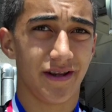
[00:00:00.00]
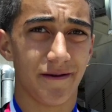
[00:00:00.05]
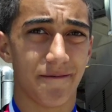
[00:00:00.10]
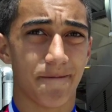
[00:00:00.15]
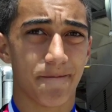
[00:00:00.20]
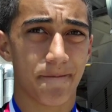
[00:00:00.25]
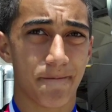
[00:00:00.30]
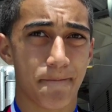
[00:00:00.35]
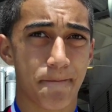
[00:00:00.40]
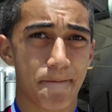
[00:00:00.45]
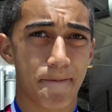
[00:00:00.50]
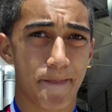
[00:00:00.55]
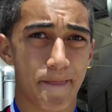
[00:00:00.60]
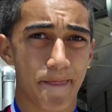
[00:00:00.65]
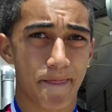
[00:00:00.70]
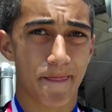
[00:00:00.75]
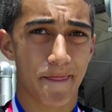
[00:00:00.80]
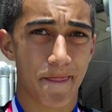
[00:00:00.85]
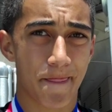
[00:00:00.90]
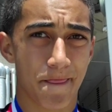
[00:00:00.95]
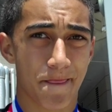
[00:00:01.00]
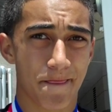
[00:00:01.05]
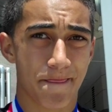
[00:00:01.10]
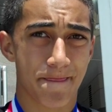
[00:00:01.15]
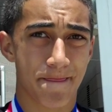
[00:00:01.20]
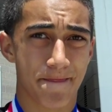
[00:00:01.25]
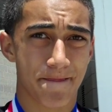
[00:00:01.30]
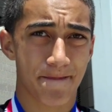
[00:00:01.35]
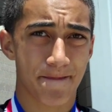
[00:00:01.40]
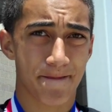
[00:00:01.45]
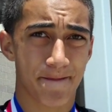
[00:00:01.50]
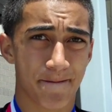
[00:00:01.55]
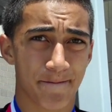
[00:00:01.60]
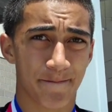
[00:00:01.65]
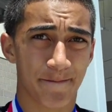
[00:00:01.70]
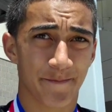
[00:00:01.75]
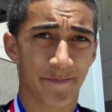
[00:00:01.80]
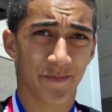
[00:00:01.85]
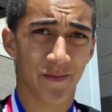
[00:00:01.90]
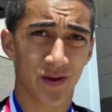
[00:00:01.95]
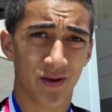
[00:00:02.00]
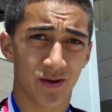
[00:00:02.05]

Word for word: Is it something that you guys